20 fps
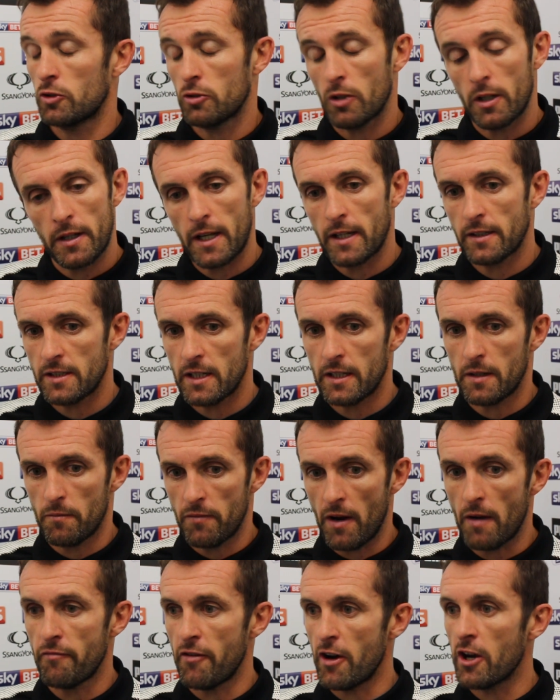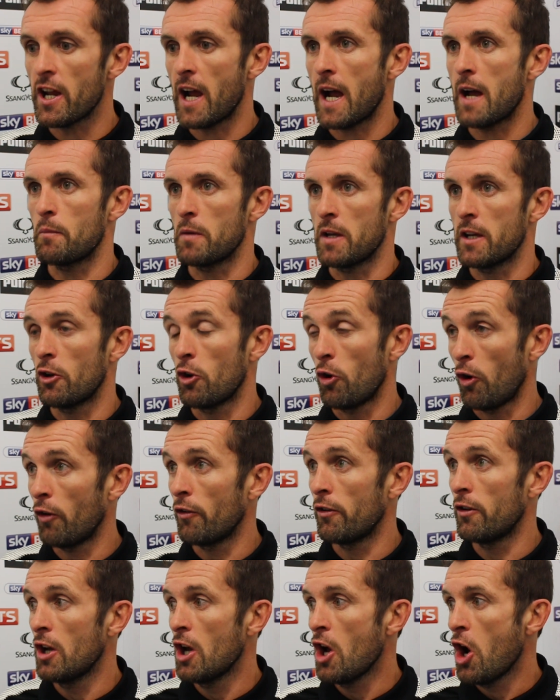So I said I'm very happy
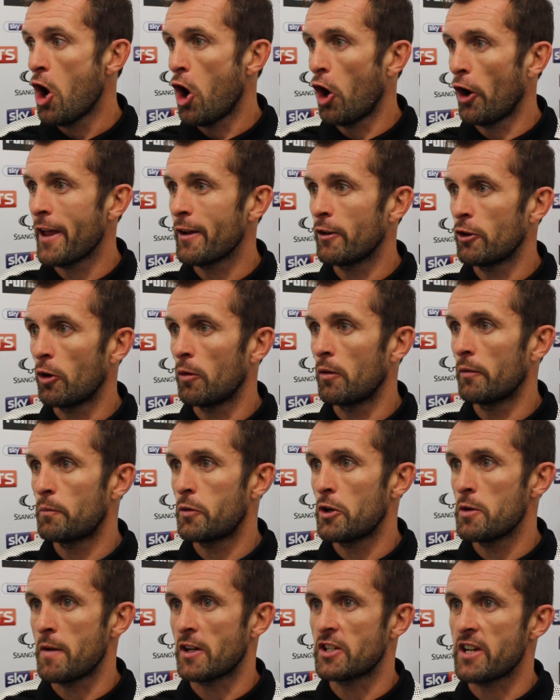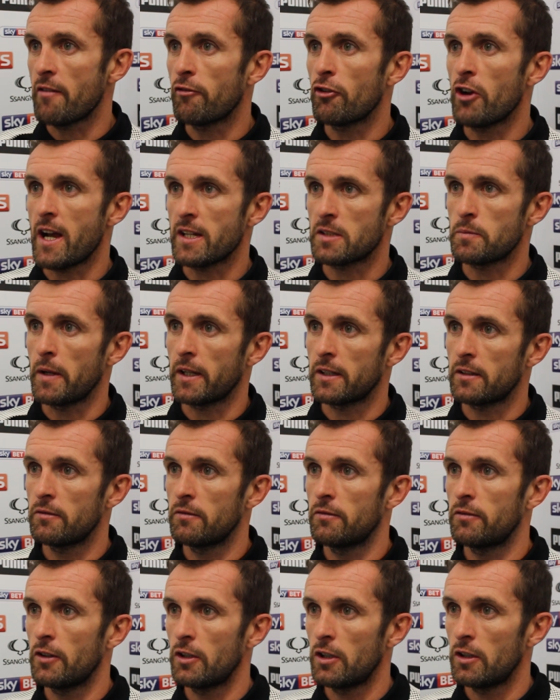on it, not pretty much every aspect
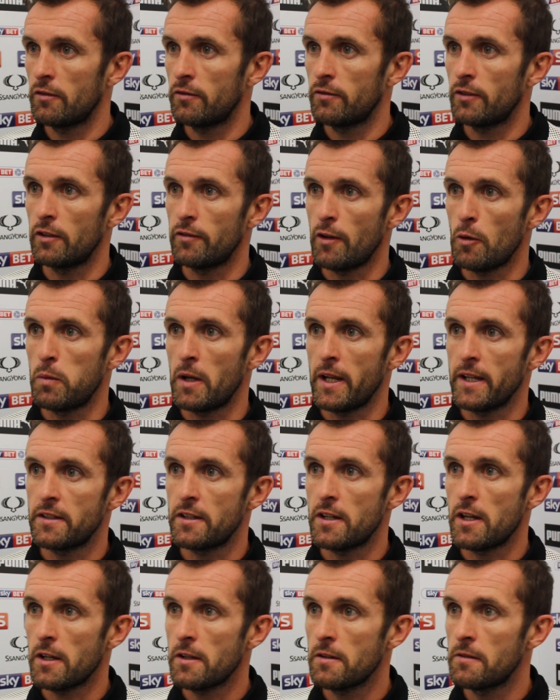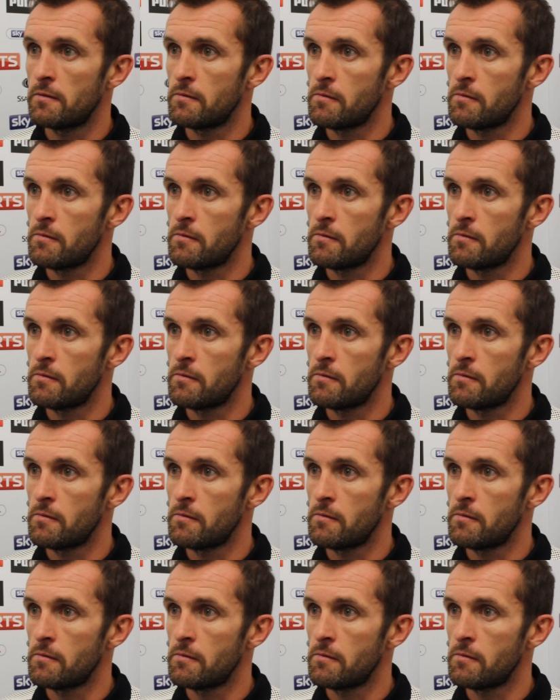of our play today.